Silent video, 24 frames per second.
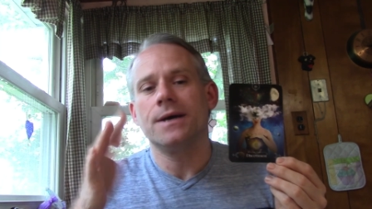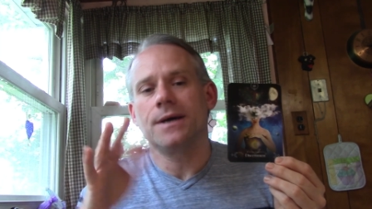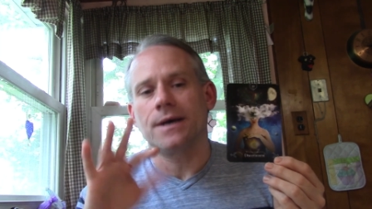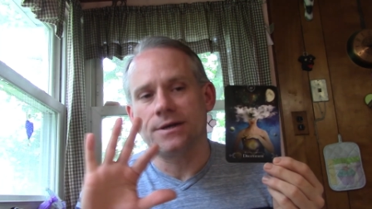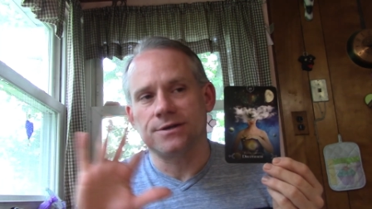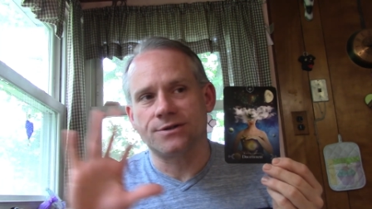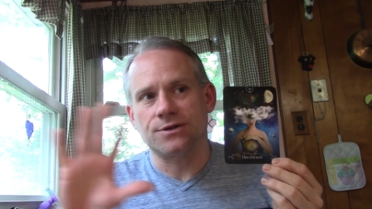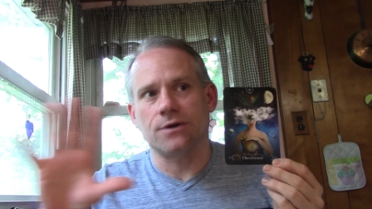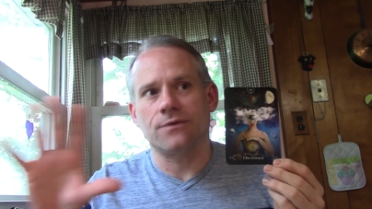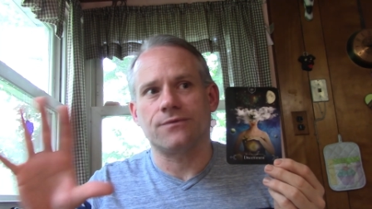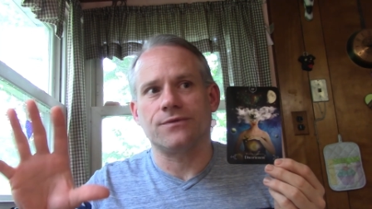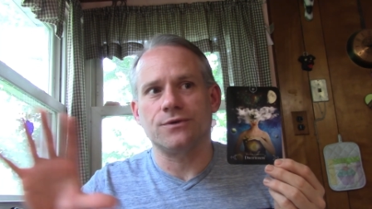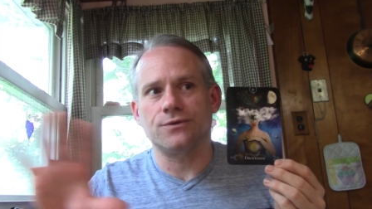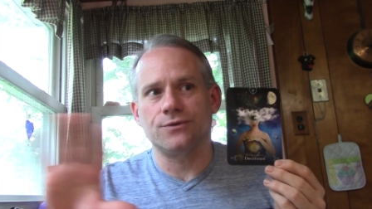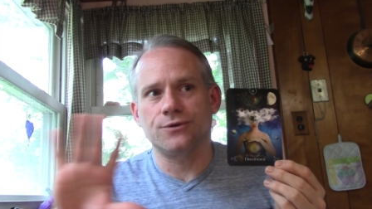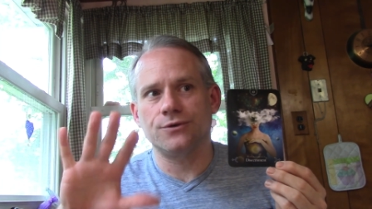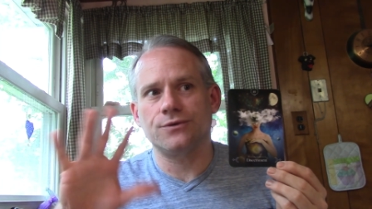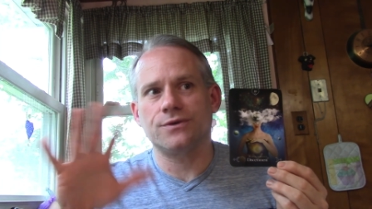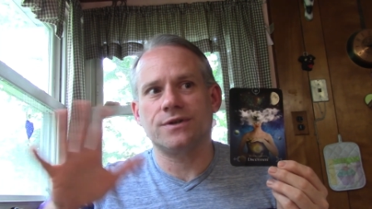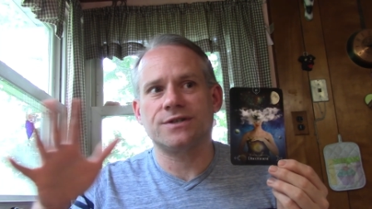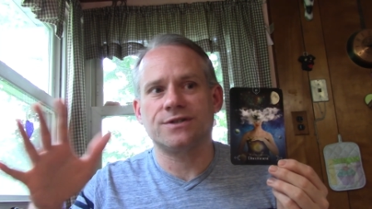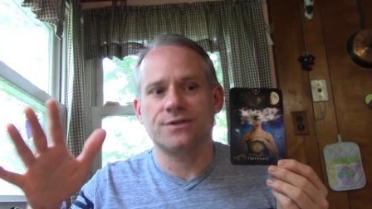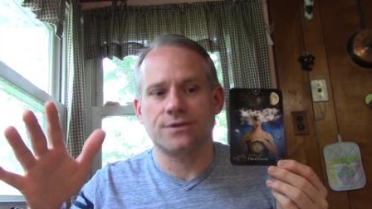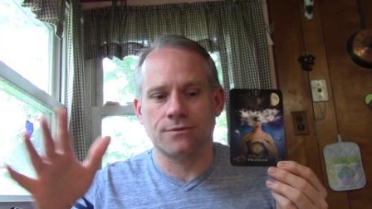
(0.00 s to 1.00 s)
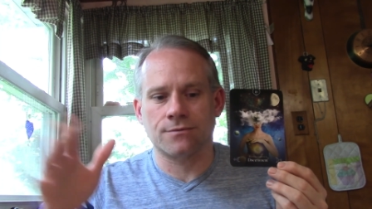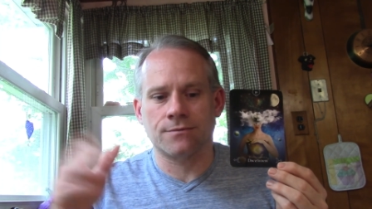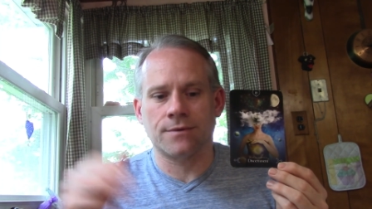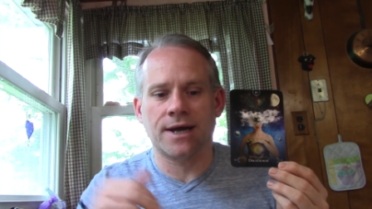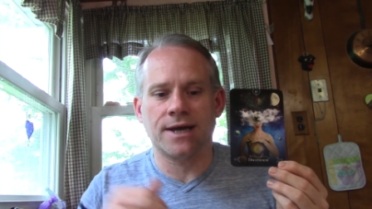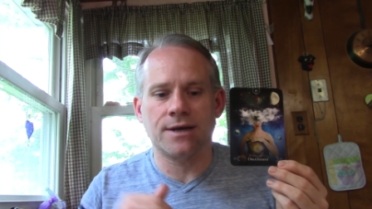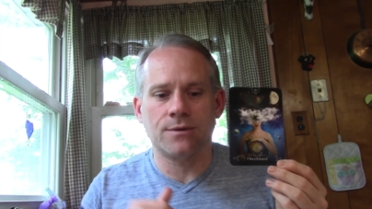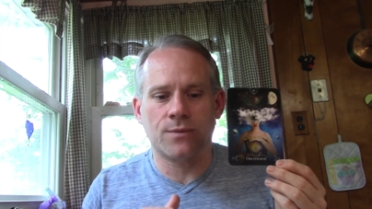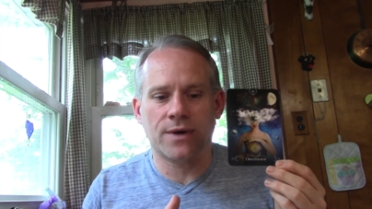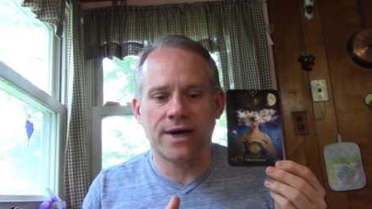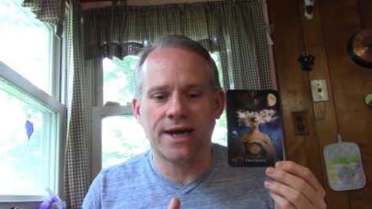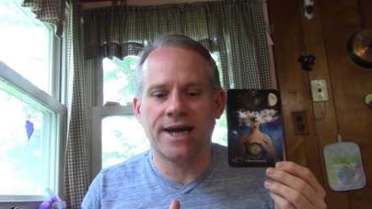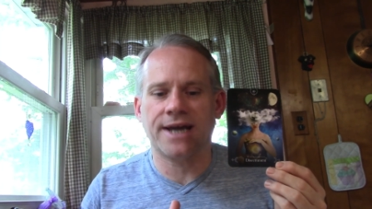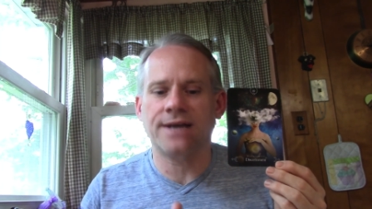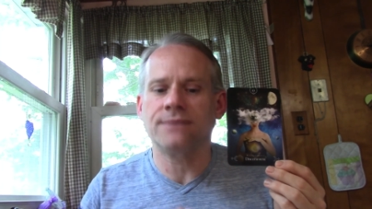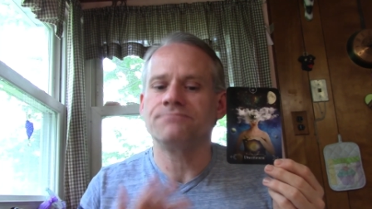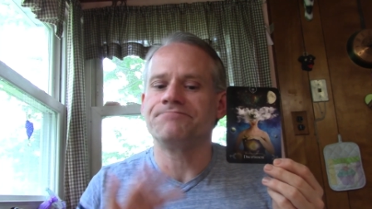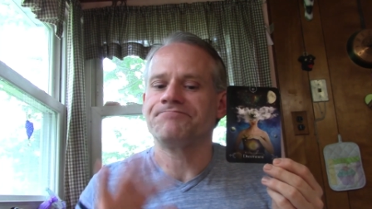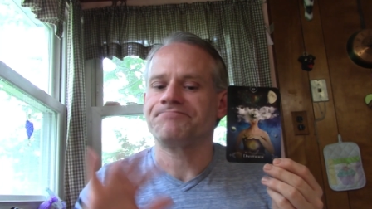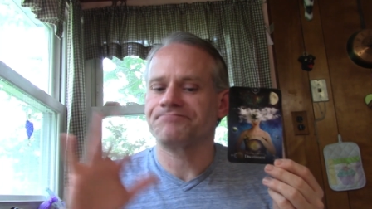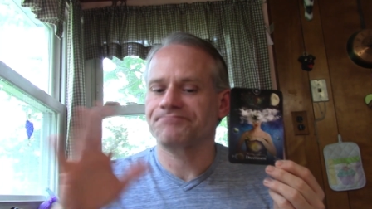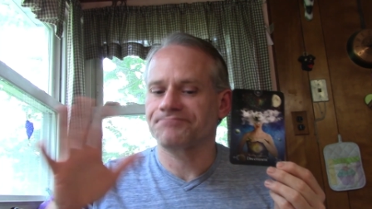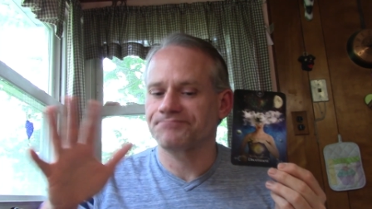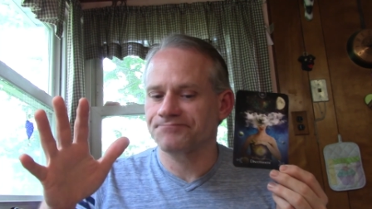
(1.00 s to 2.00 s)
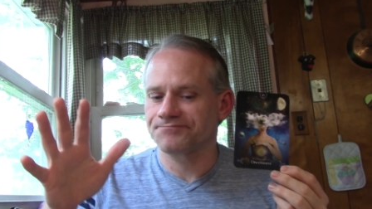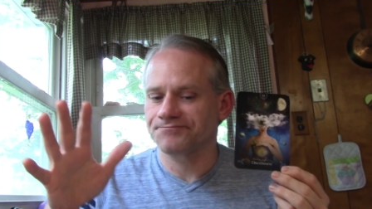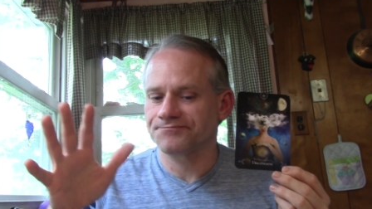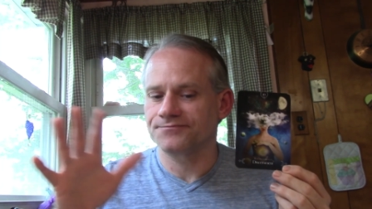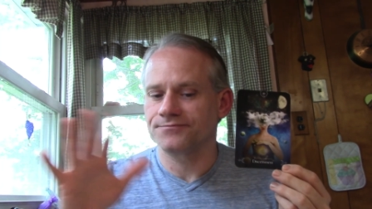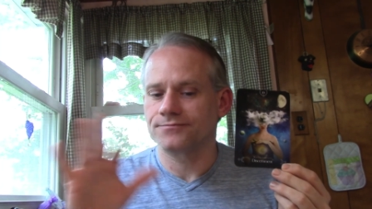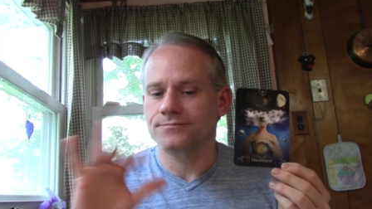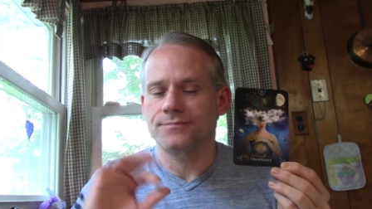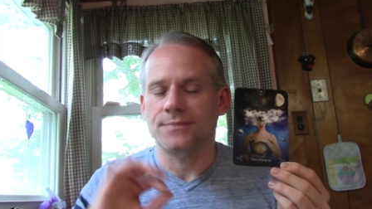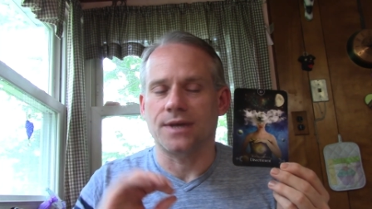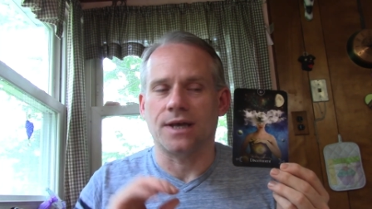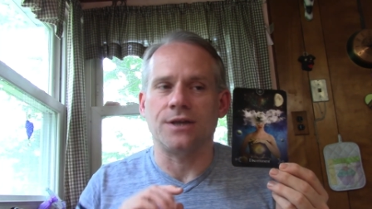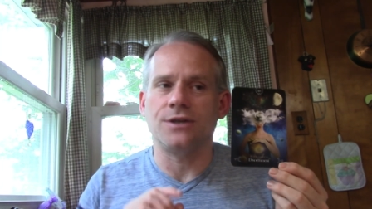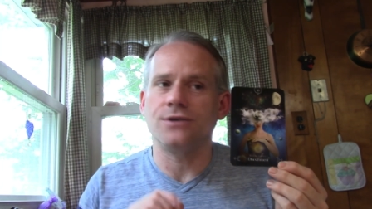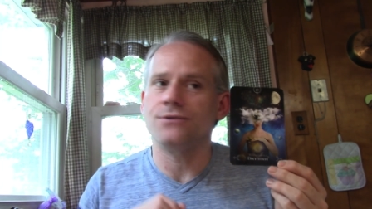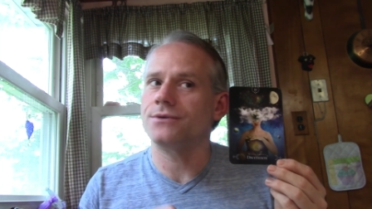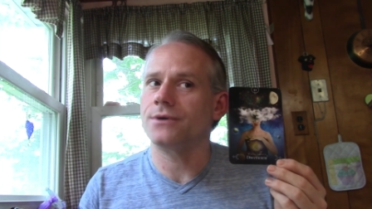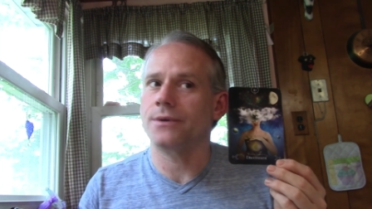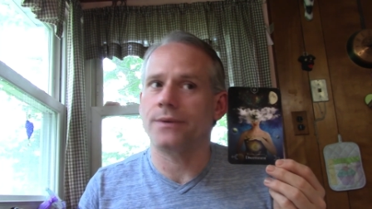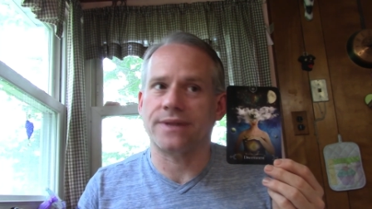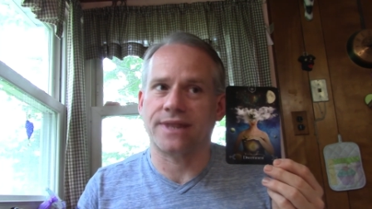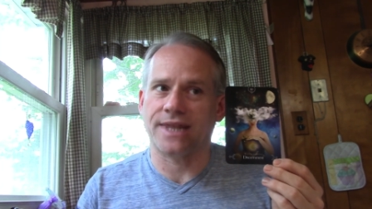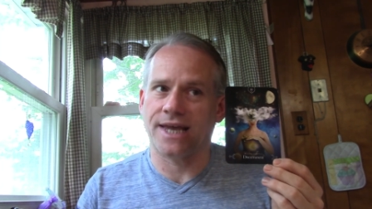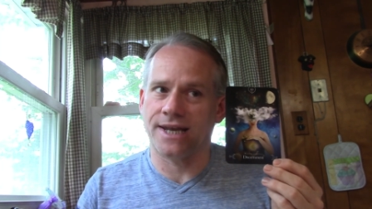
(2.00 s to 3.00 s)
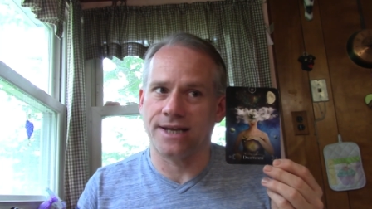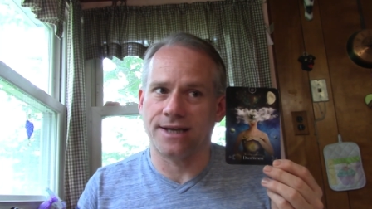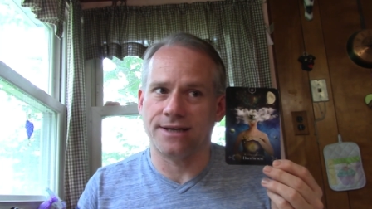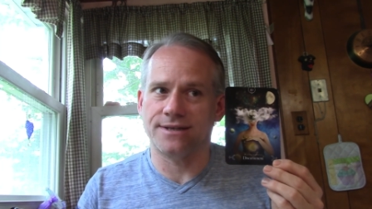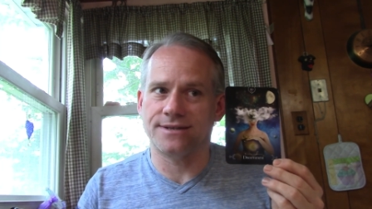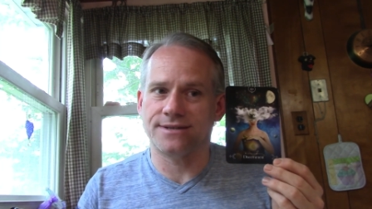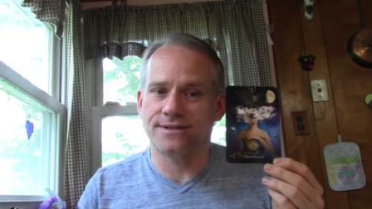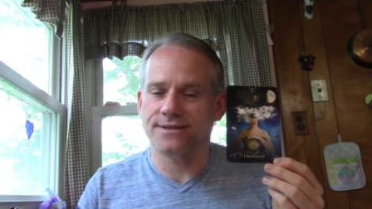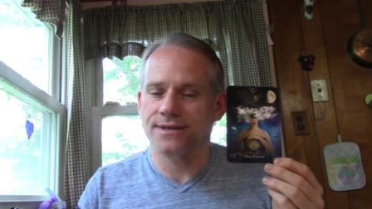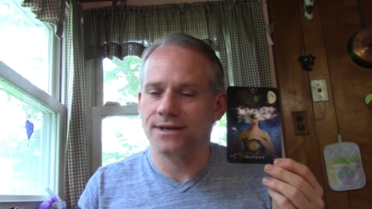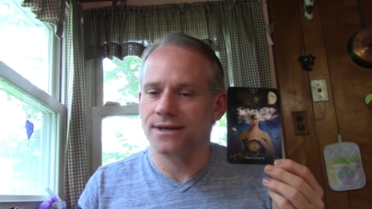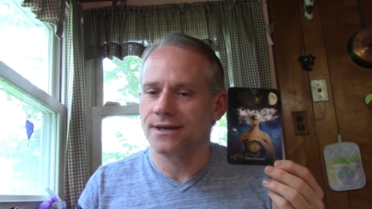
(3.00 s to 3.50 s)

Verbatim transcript: So if you do this the right way, and you know what that is,